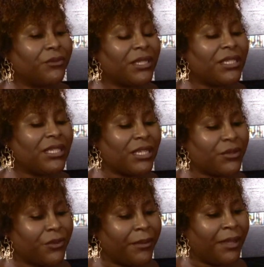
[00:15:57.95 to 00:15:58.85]
with
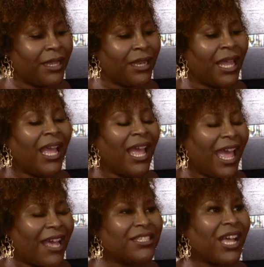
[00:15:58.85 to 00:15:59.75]
cis women
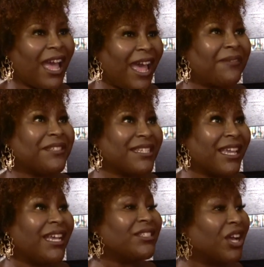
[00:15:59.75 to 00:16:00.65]
I have to say, has